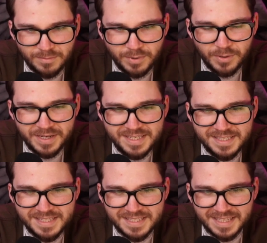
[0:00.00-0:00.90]
Bro, he
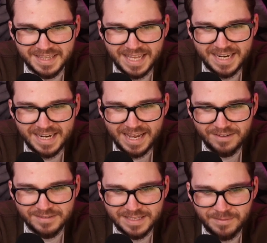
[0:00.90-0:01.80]
just needs to let it out
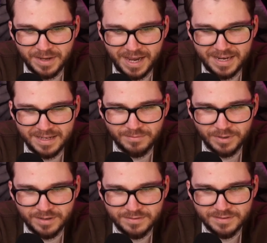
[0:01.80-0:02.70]
and stop hiding,
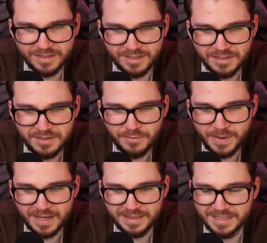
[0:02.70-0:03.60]
bro. Either
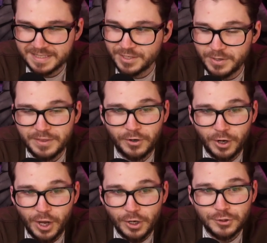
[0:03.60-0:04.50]
make it, listen, you either
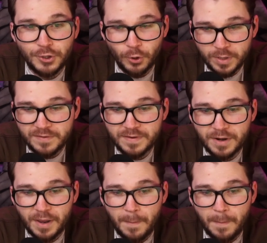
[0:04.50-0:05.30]
don't even